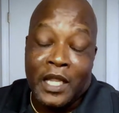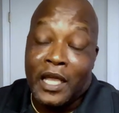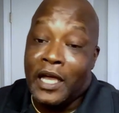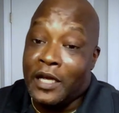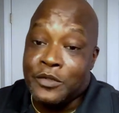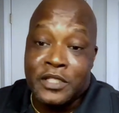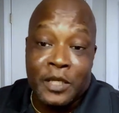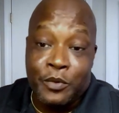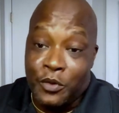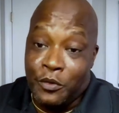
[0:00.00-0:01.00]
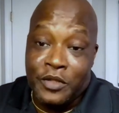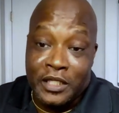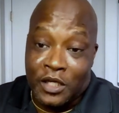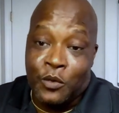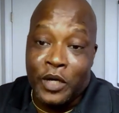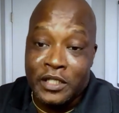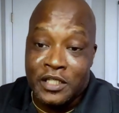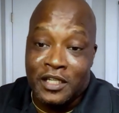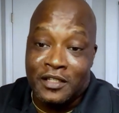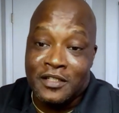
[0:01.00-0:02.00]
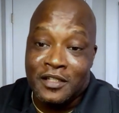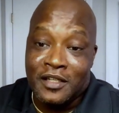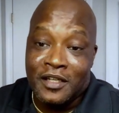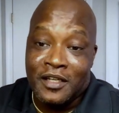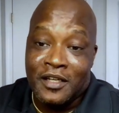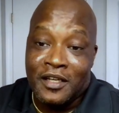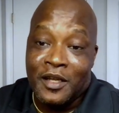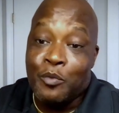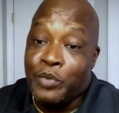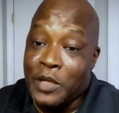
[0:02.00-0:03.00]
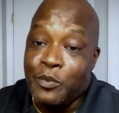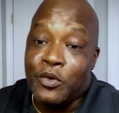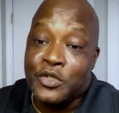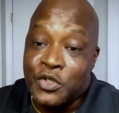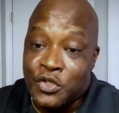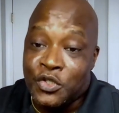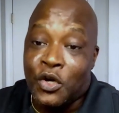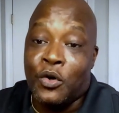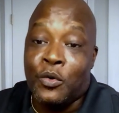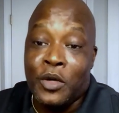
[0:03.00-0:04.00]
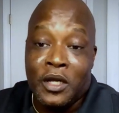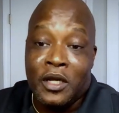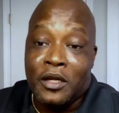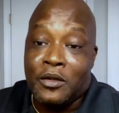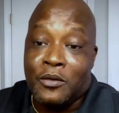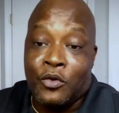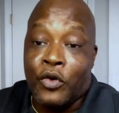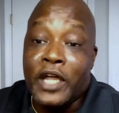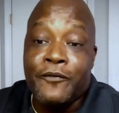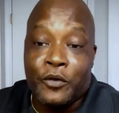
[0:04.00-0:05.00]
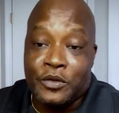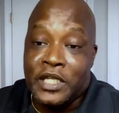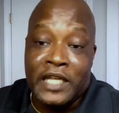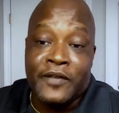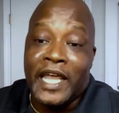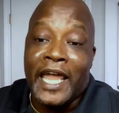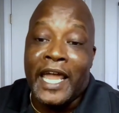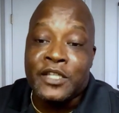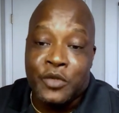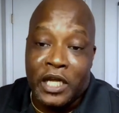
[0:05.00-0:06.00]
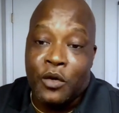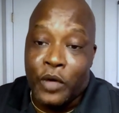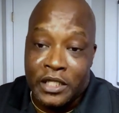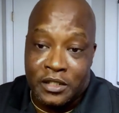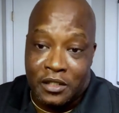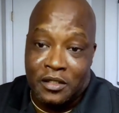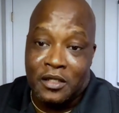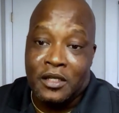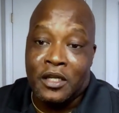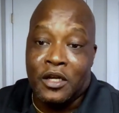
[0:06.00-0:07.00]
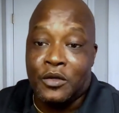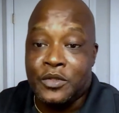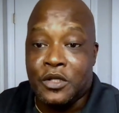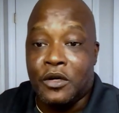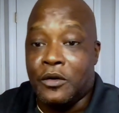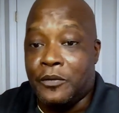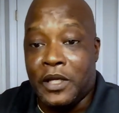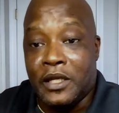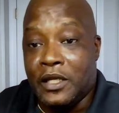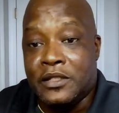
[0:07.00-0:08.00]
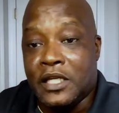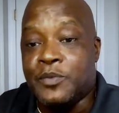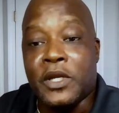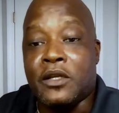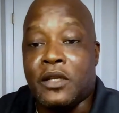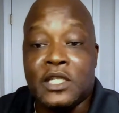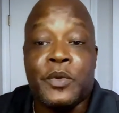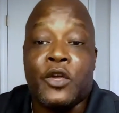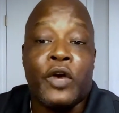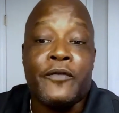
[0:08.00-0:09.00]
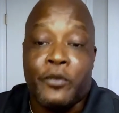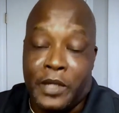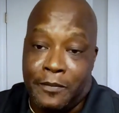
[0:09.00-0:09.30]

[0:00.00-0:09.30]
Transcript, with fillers: how simple you think the question is, people are so grateful to even answer that question. You know, so it's it's been it's been great for me.